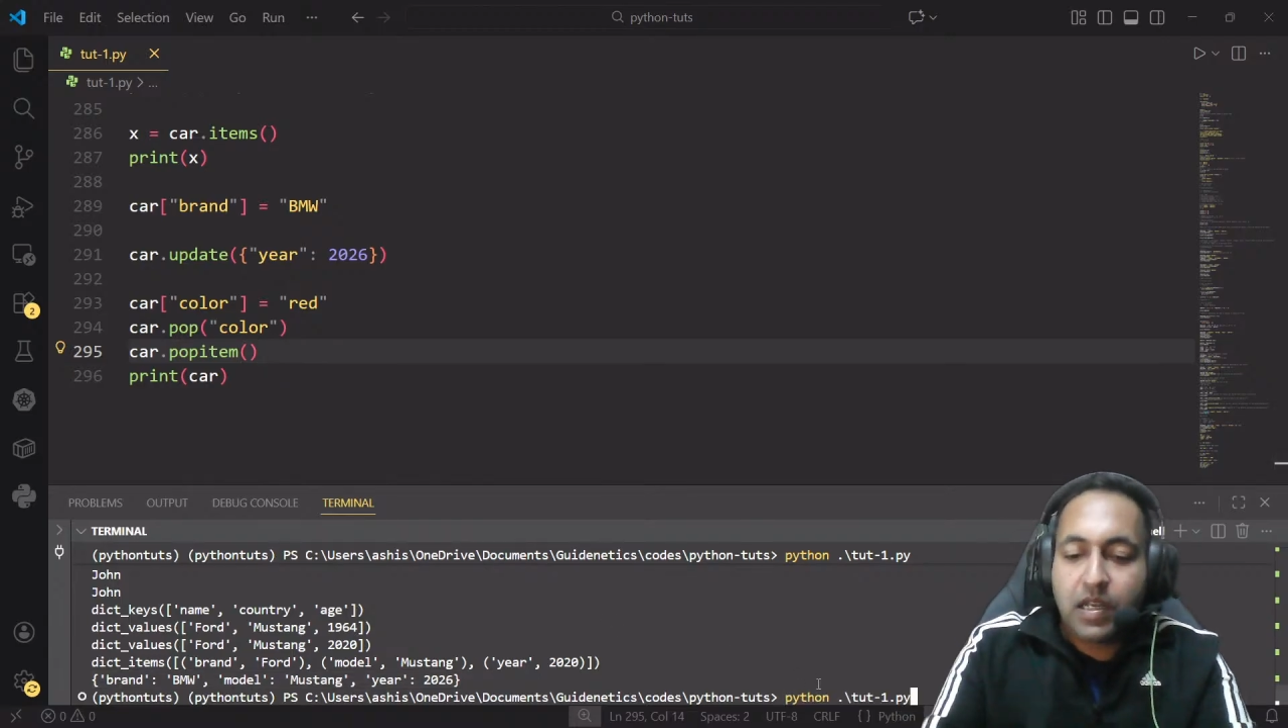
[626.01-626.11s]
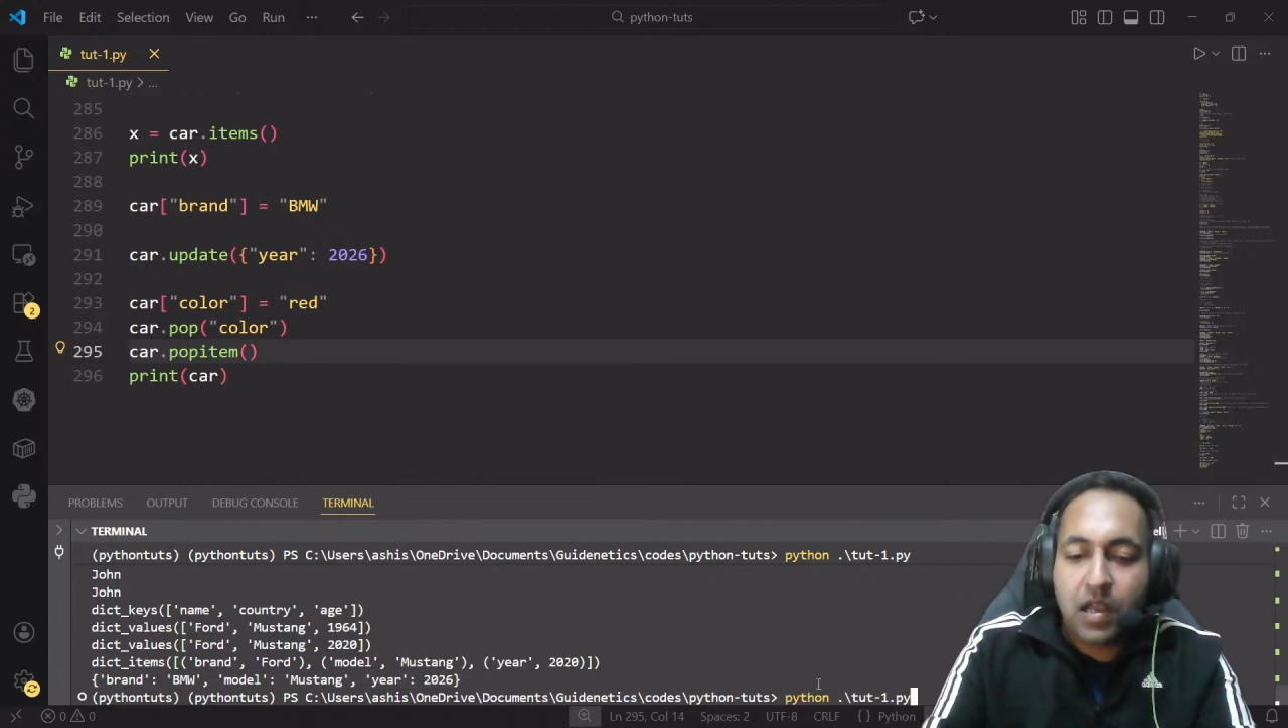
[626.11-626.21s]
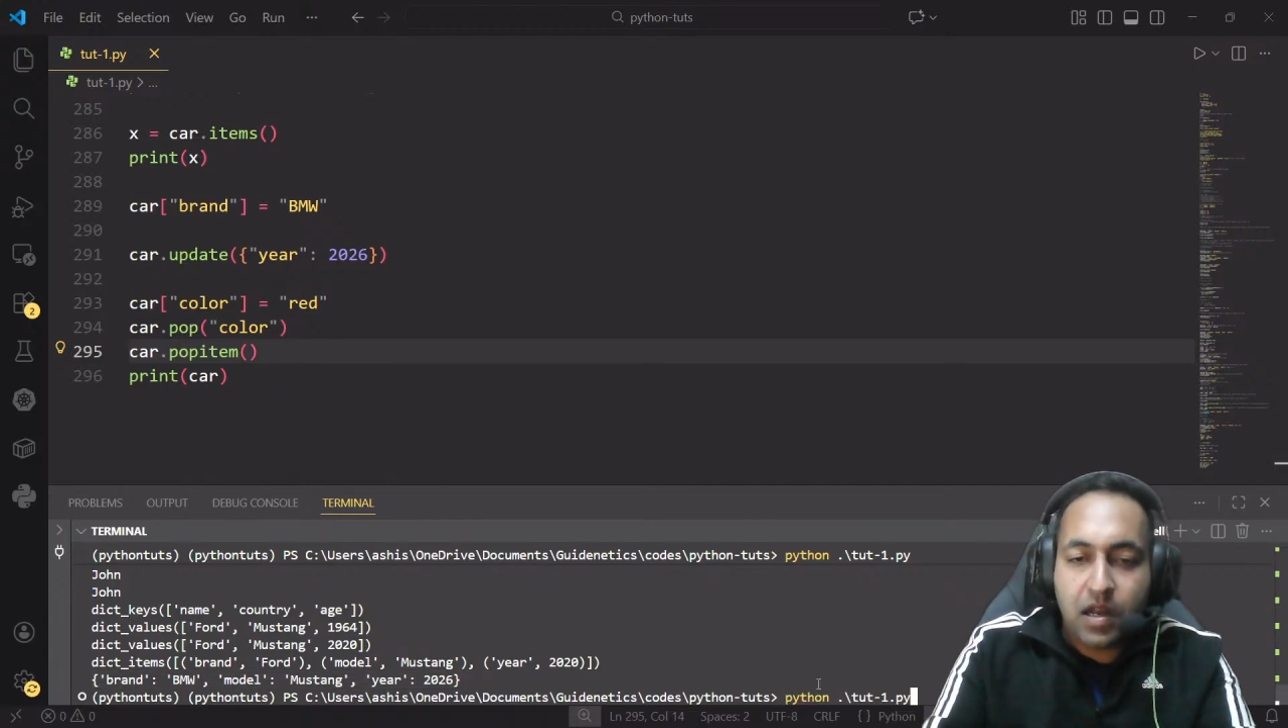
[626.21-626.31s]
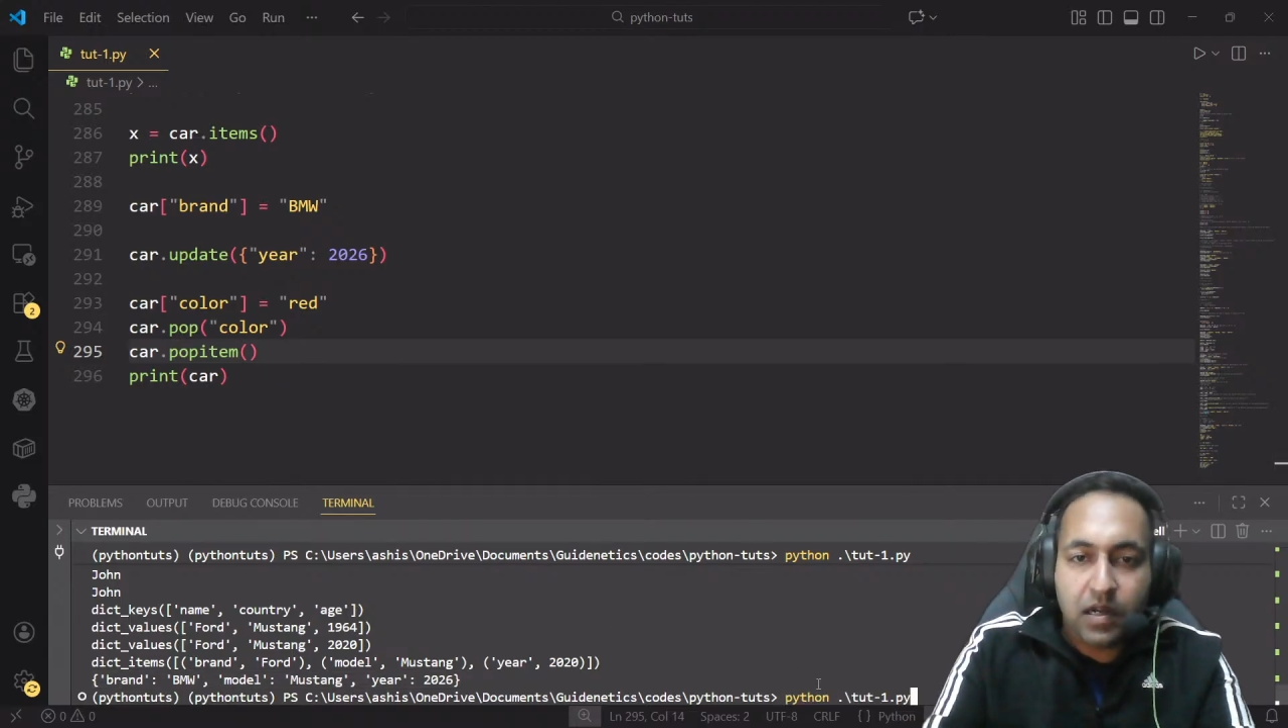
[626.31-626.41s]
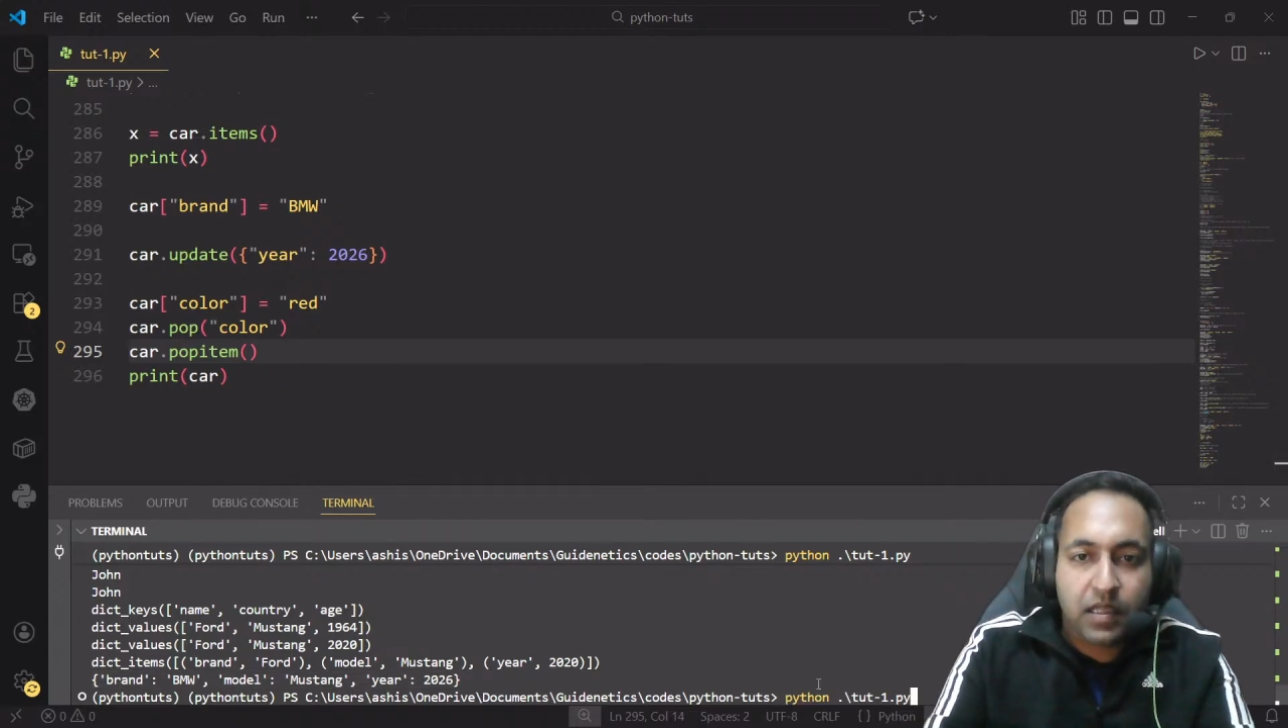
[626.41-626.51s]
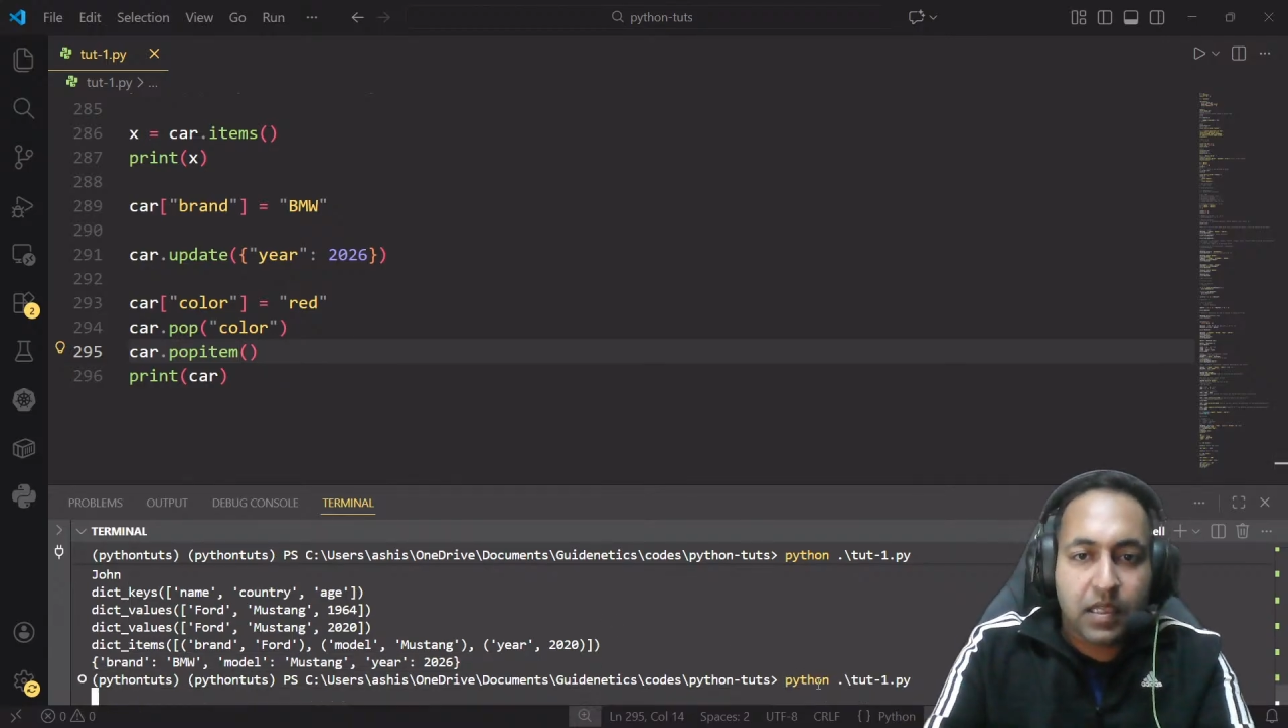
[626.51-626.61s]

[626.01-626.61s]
in our